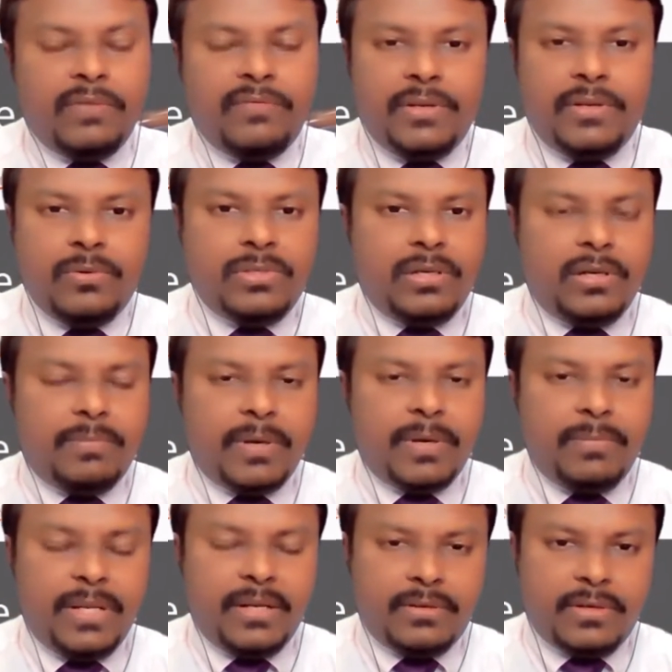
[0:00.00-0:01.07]
They're using a
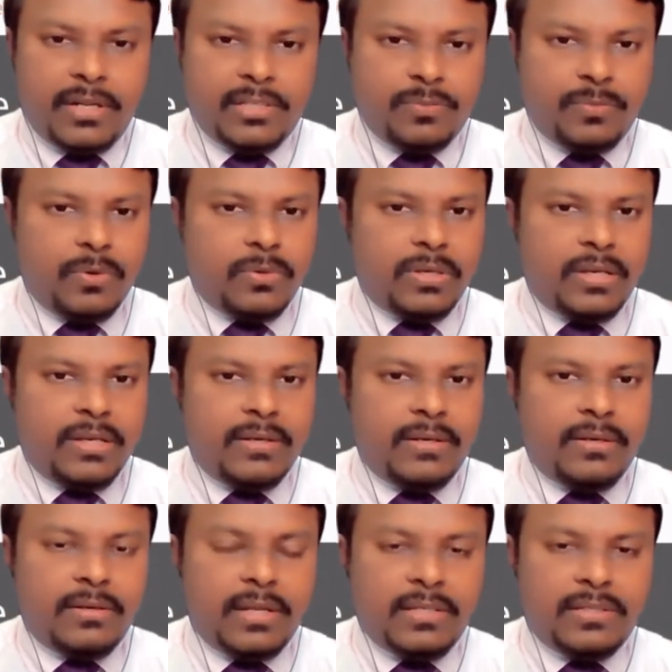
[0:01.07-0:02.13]
public transport,
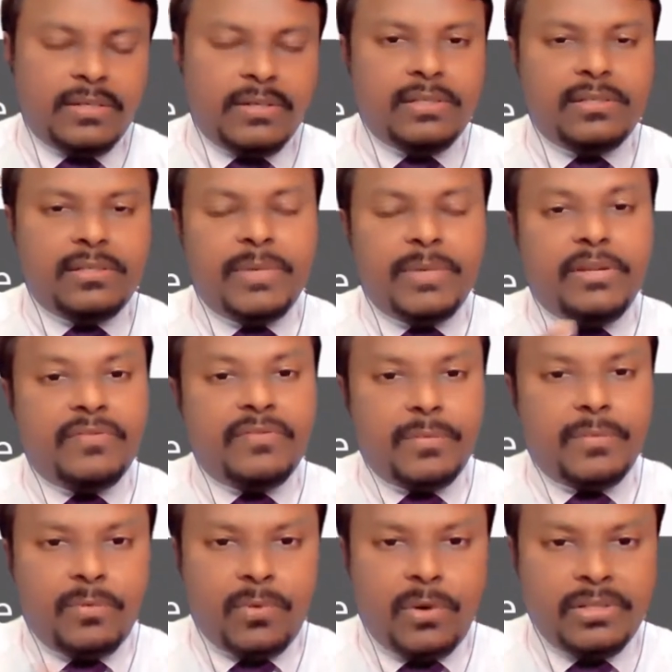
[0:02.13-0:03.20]
and that's the reason many of
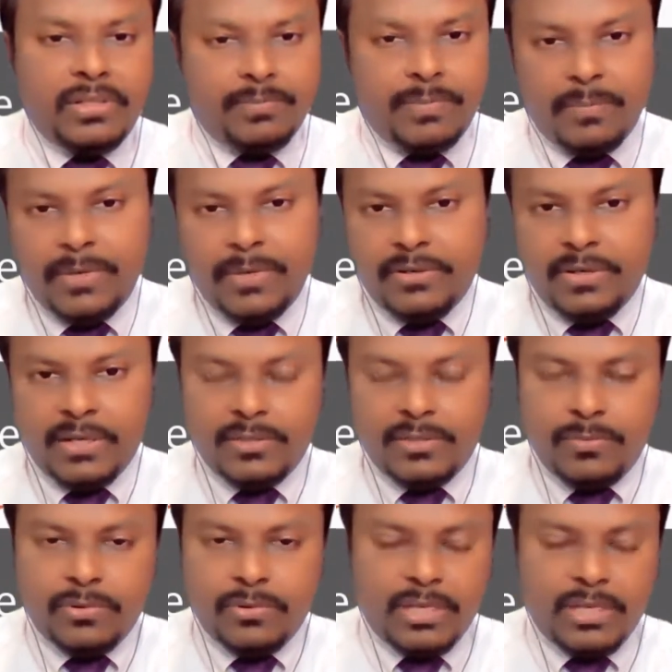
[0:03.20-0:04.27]
them avoid these public
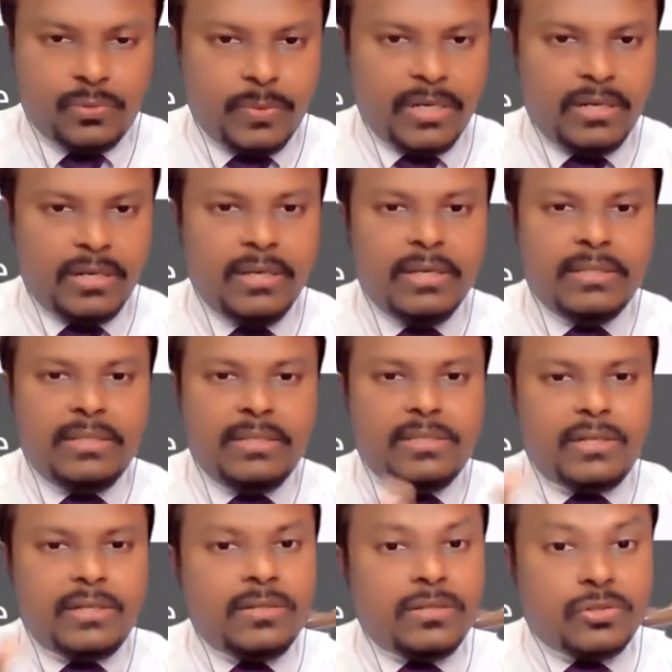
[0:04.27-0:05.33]
transports as well.
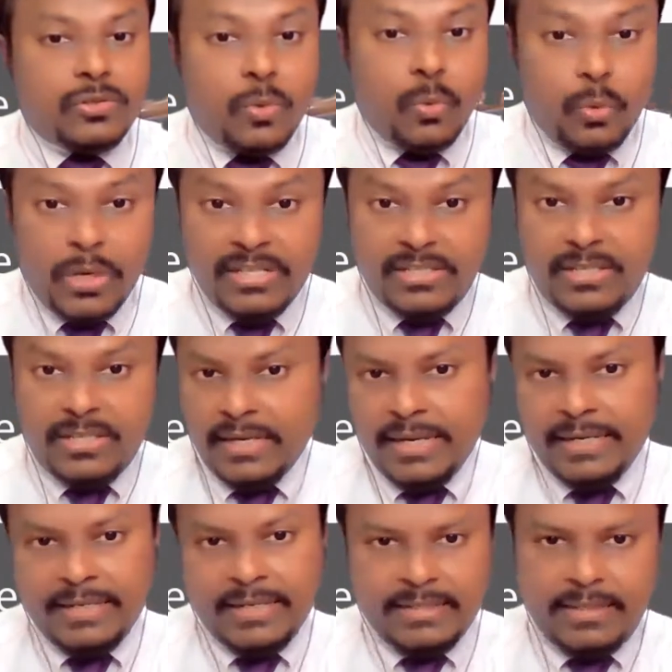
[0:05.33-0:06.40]
These are the storage
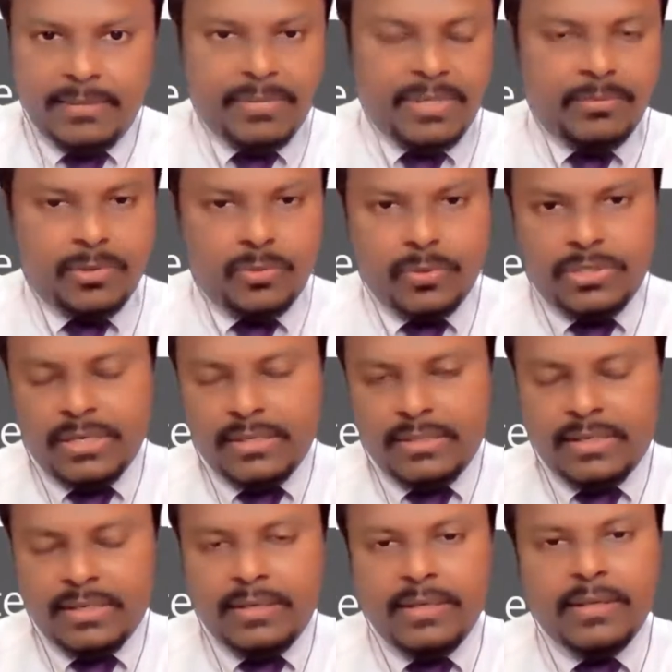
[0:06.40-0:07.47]
related symptoms which I
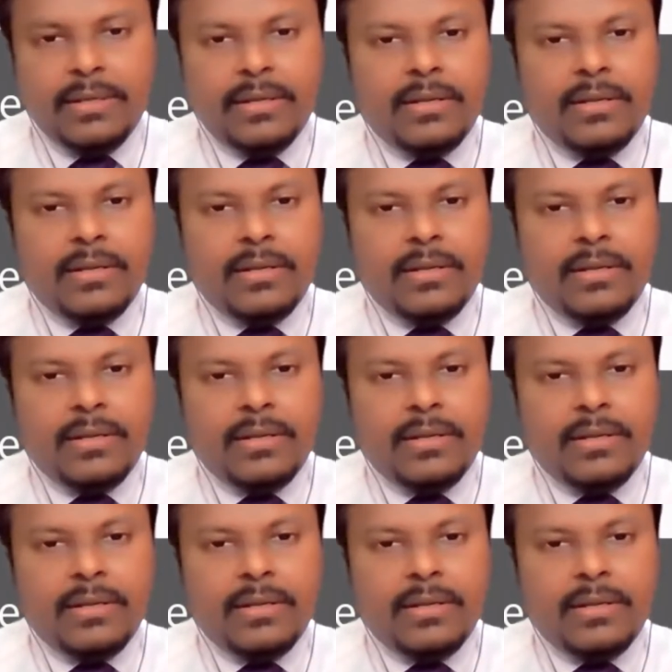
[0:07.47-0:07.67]
said.